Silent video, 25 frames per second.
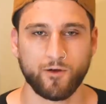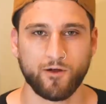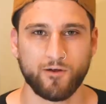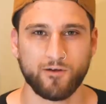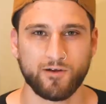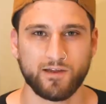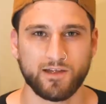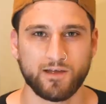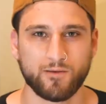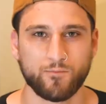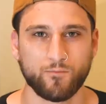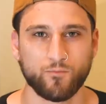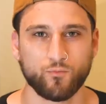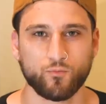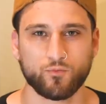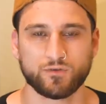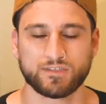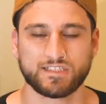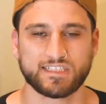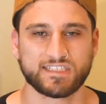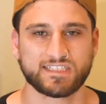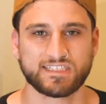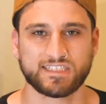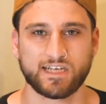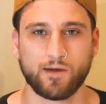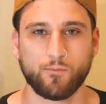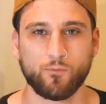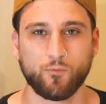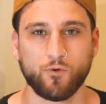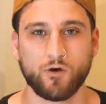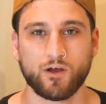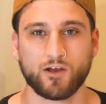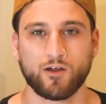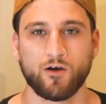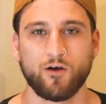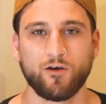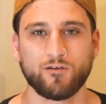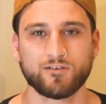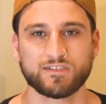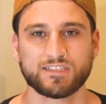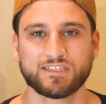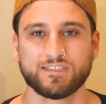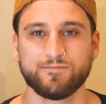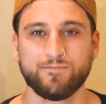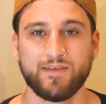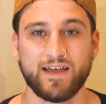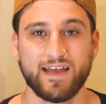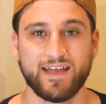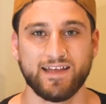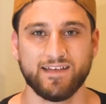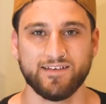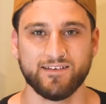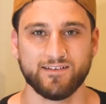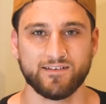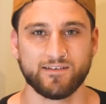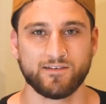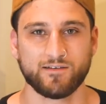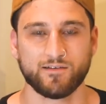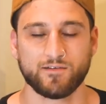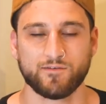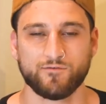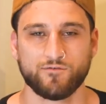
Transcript: podium was a somewhat wholesome end